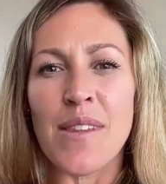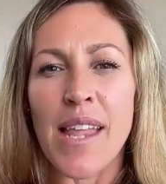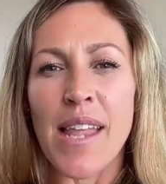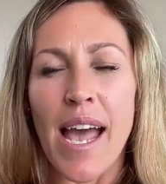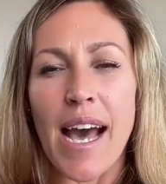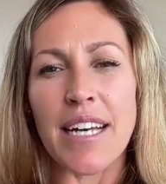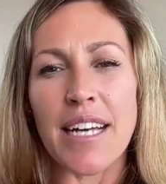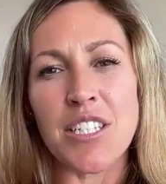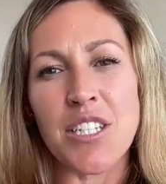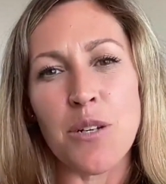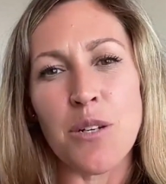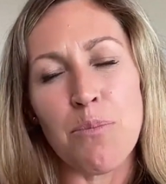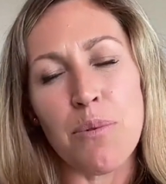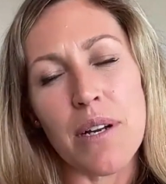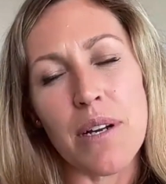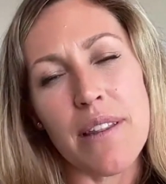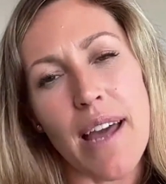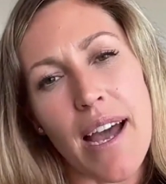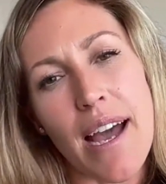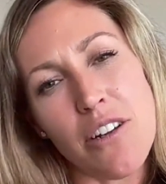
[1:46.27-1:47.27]
As you
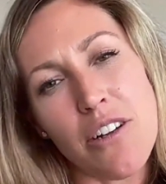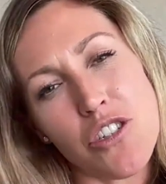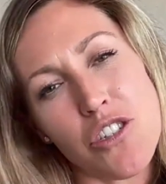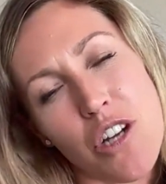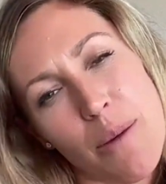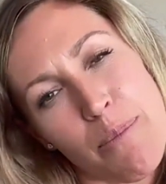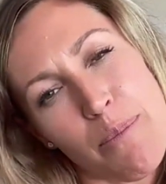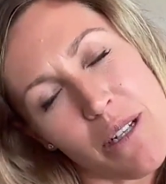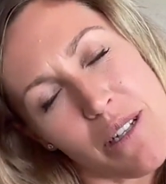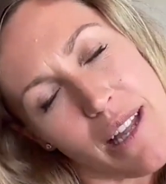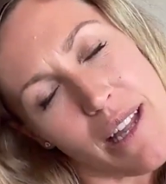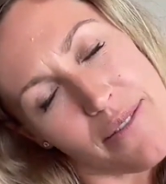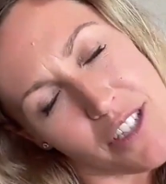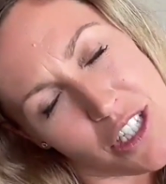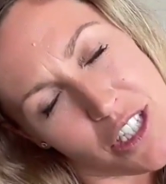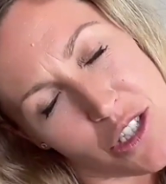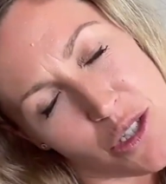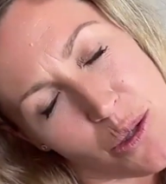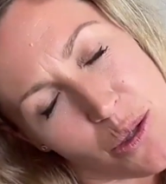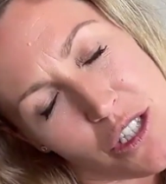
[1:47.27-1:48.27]
breathe out, drop your left
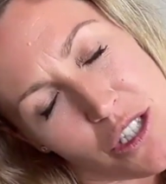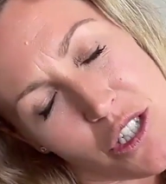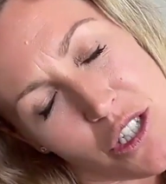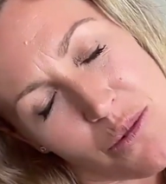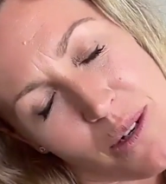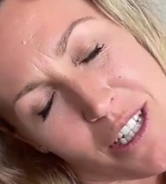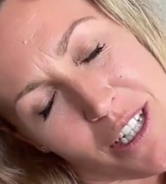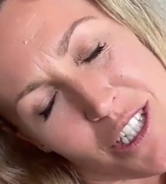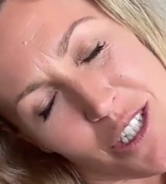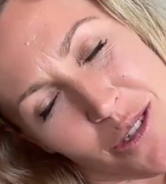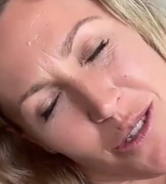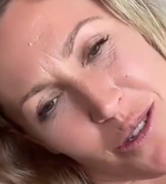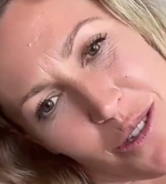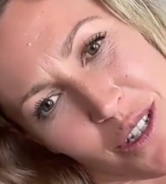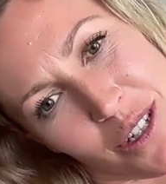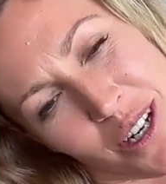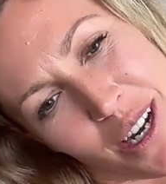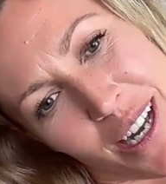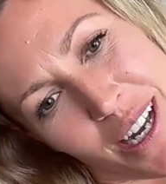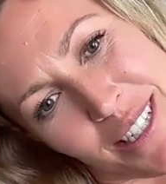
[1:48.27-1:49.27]
ear towards your right
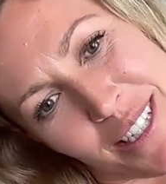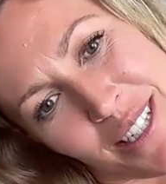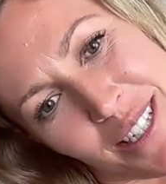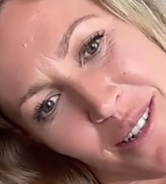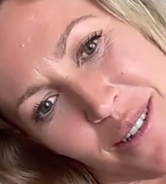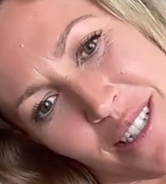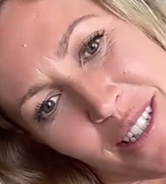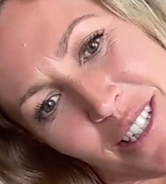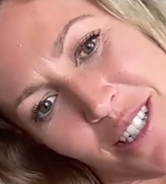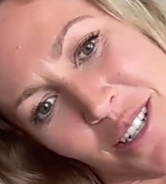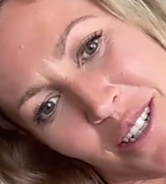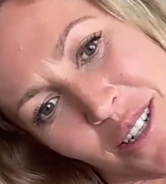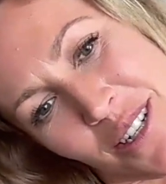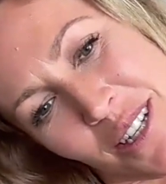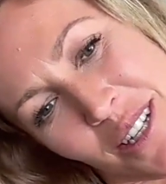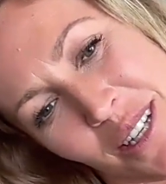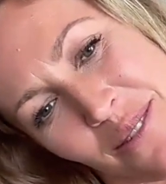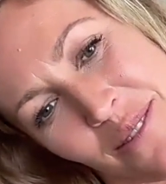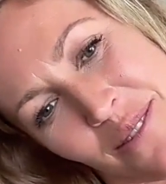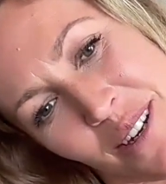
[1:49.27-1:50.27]
shoulder as you
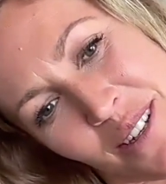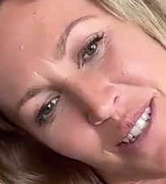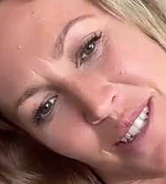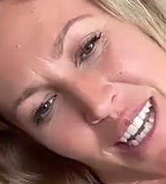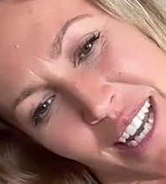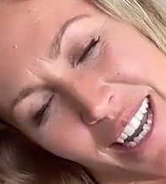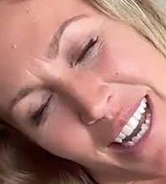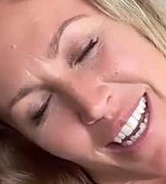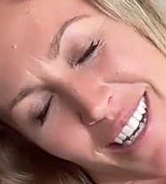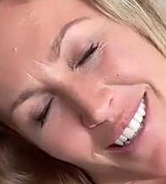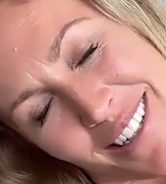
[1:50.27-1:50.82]
internally rotate your